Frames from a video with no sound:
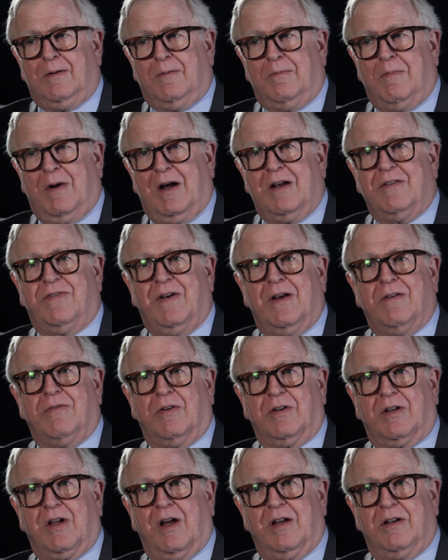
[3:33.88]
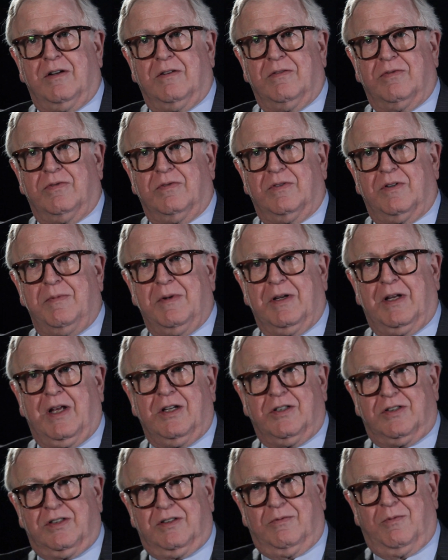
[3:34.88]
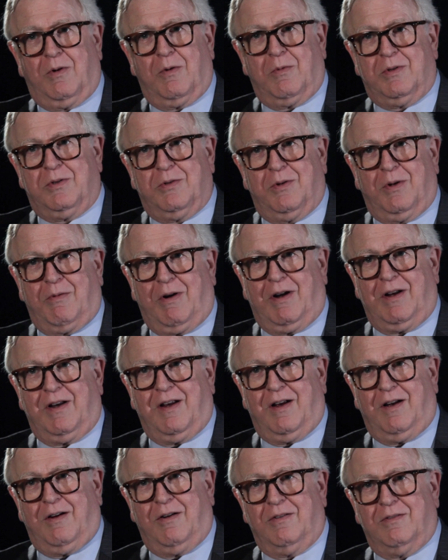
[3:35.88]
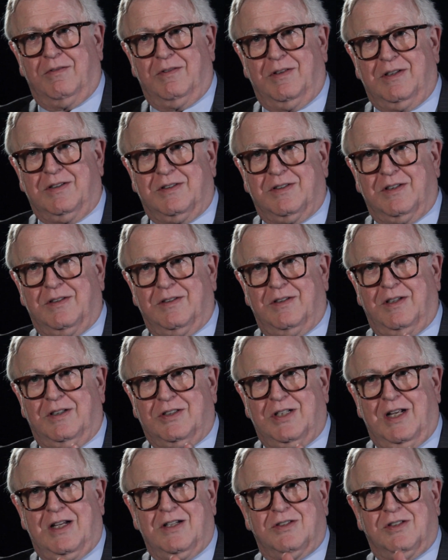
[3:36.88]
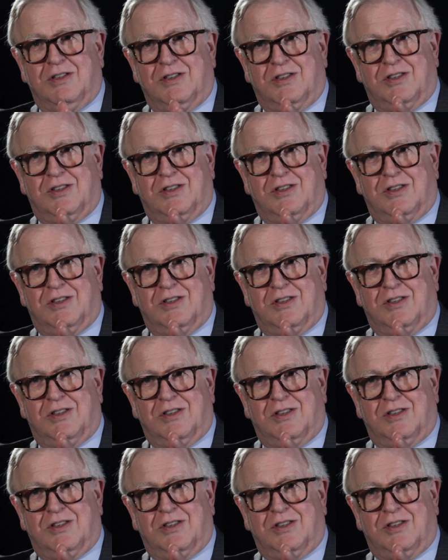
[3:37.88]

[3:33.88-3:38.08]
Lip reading: my favorite kind of communication, what we're doing right now, it's a chance to